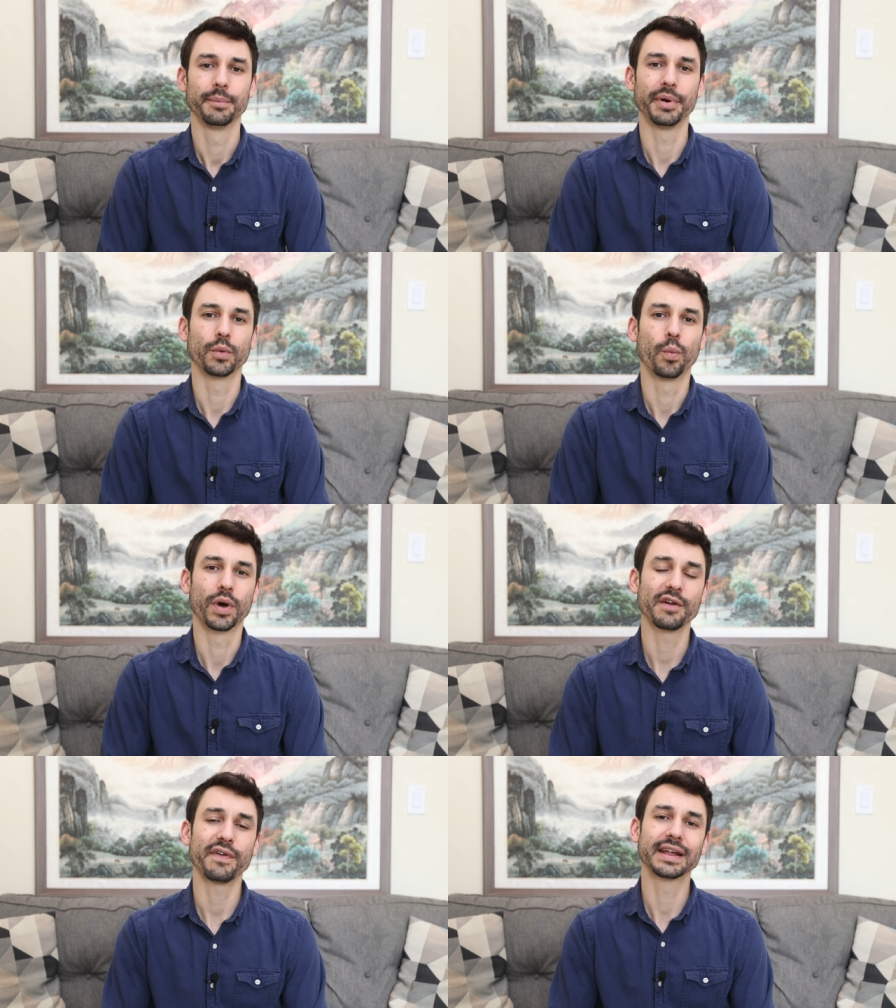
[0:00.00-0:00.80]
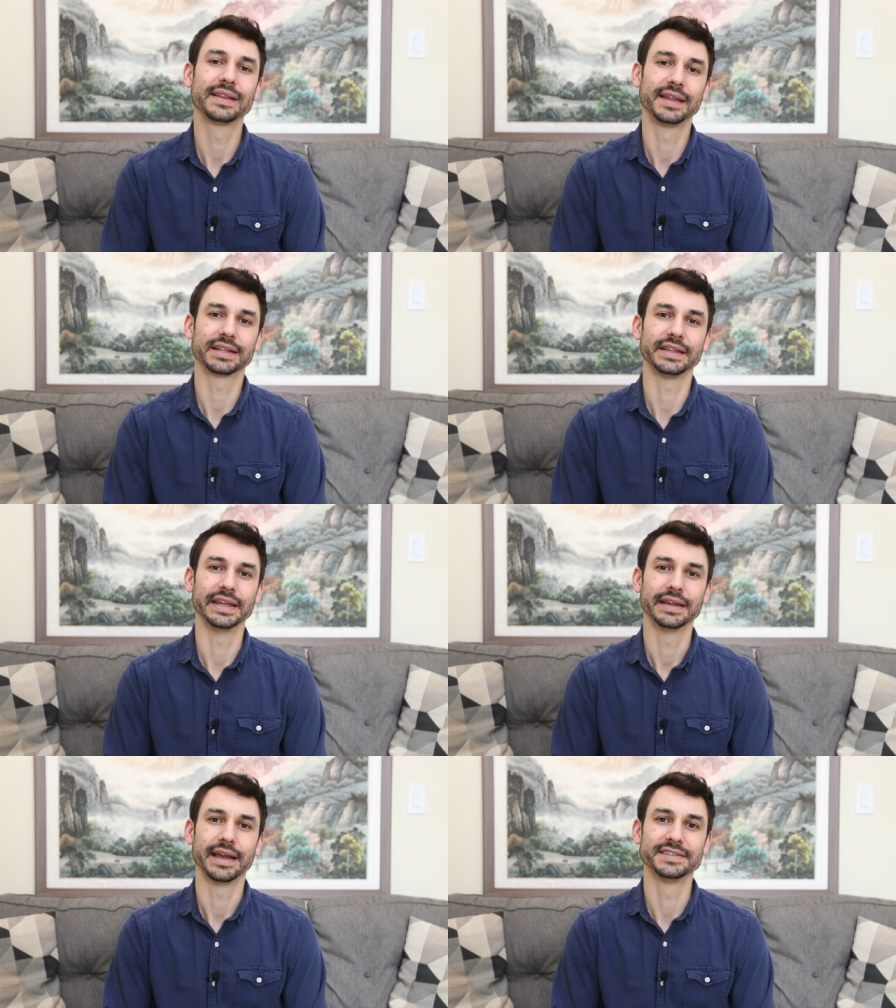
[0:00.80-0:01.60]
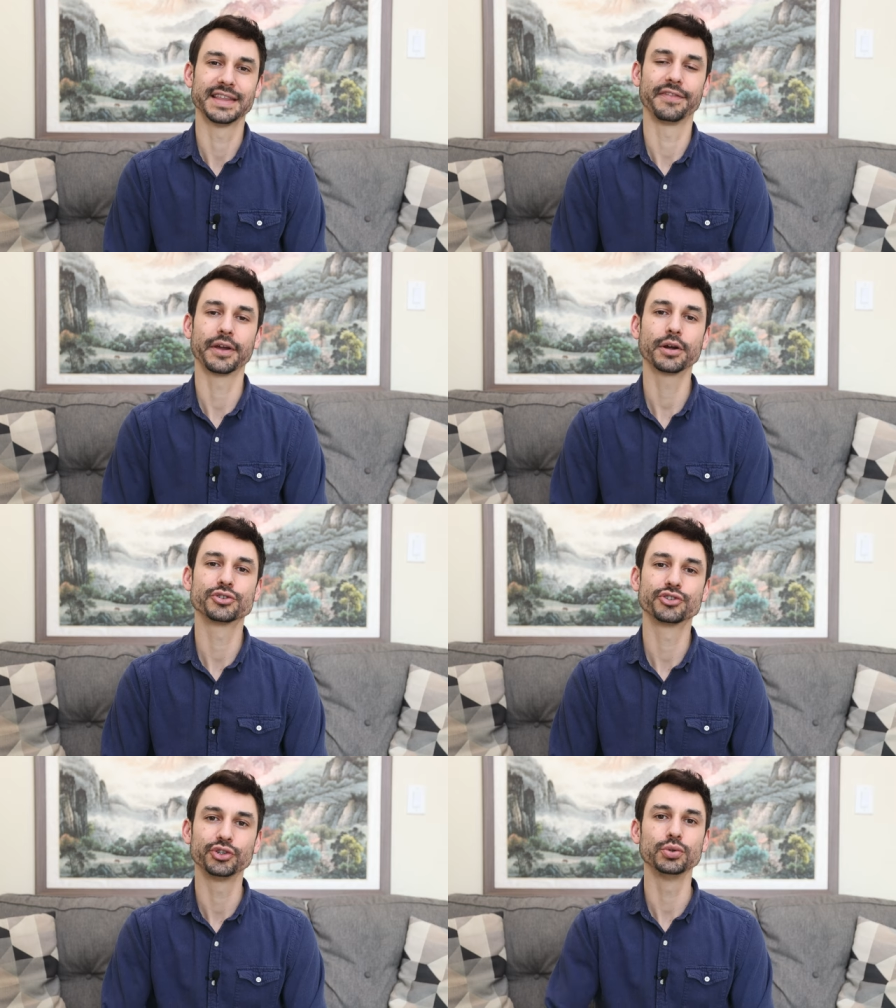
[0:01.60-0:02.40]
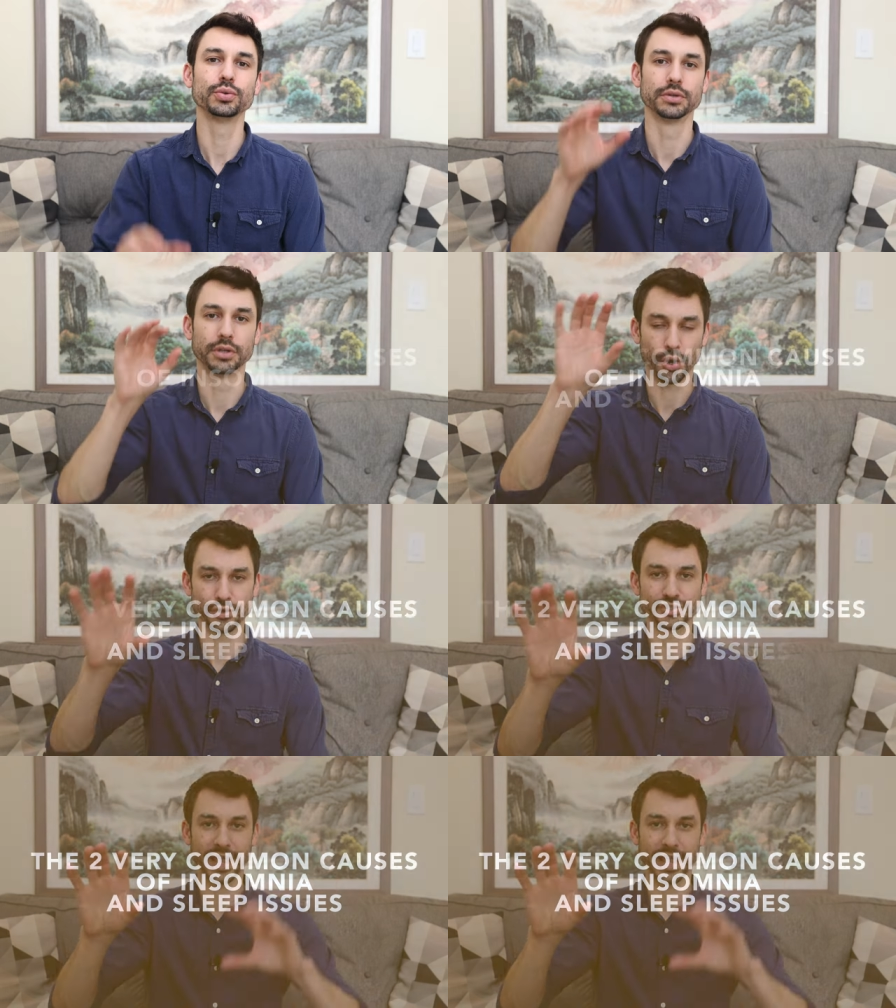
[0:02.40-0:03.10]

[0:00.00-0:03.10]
But what I find clinically is that there are two large